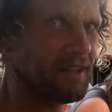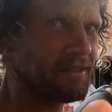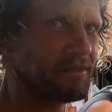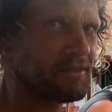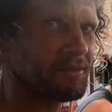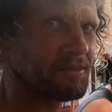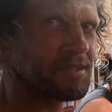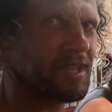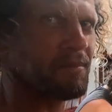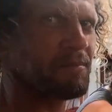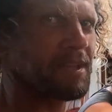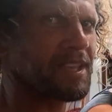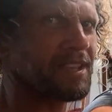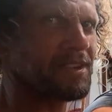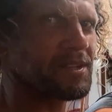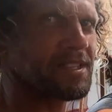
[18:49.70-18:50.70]
It was
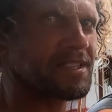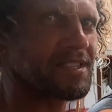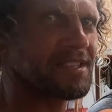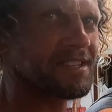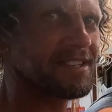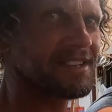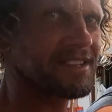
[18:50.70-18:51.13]
ambiguous.